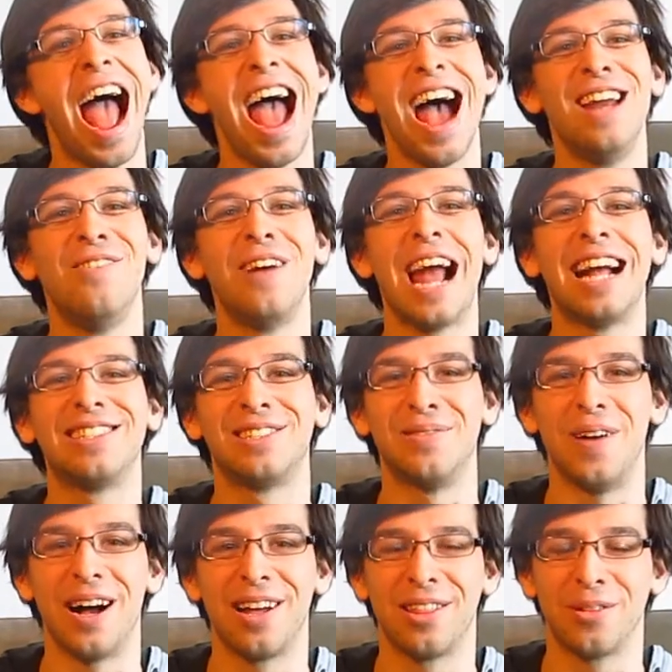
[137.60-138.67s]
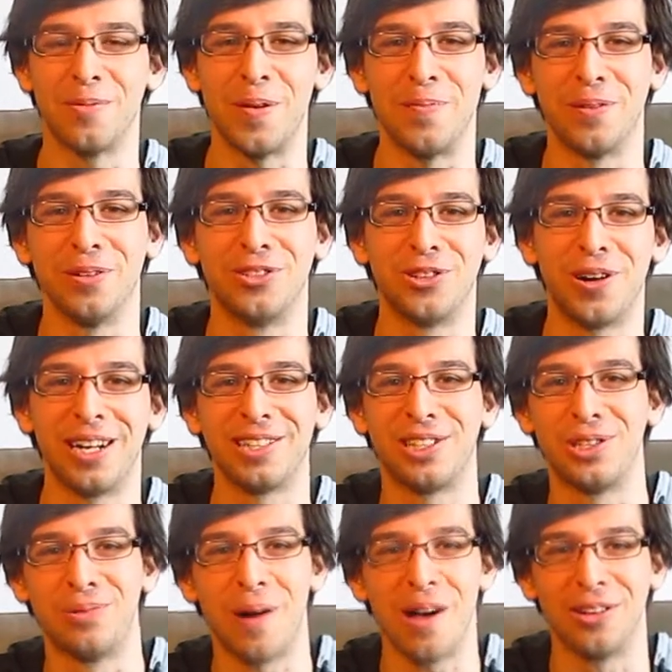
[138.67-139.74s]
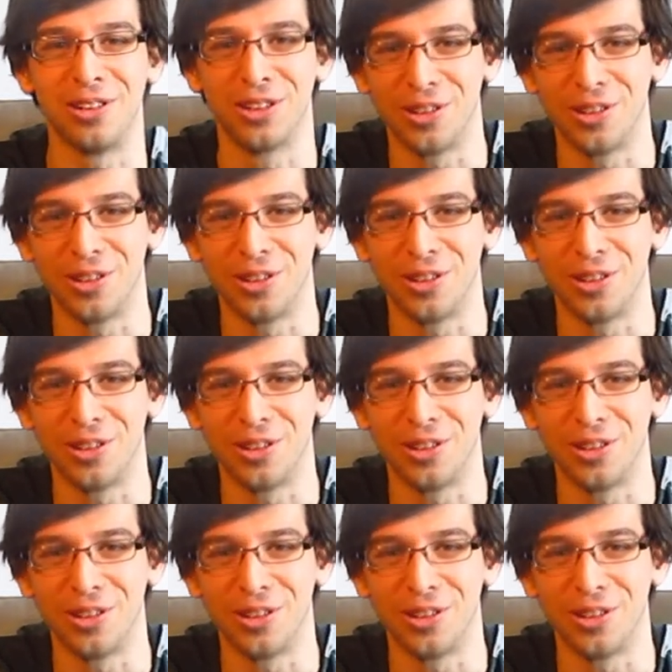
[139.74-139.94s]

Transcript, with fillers: And we had some other people join us as well,